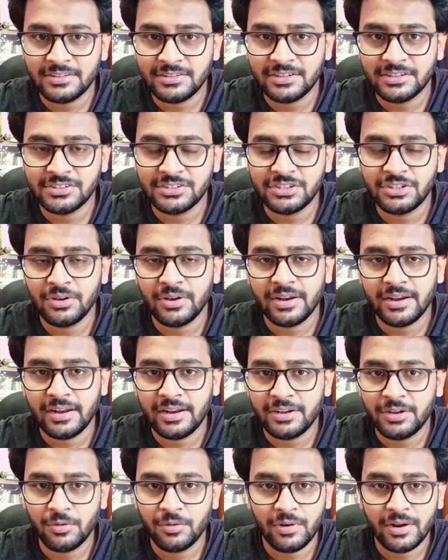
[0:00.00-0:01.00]
Trichy or
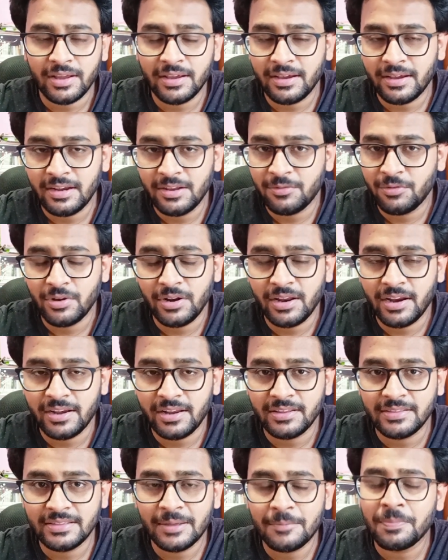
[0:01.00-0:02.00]
NIT Warangal if you're
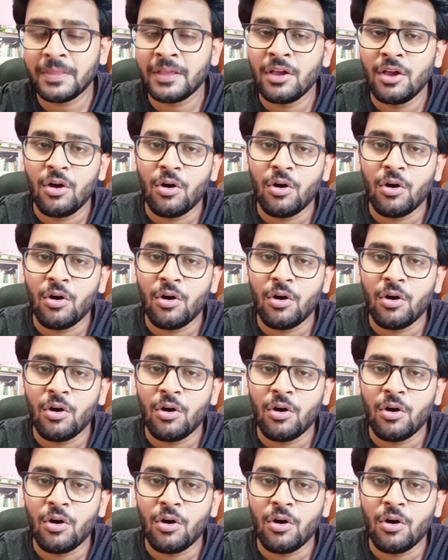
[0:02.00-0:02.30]
getting them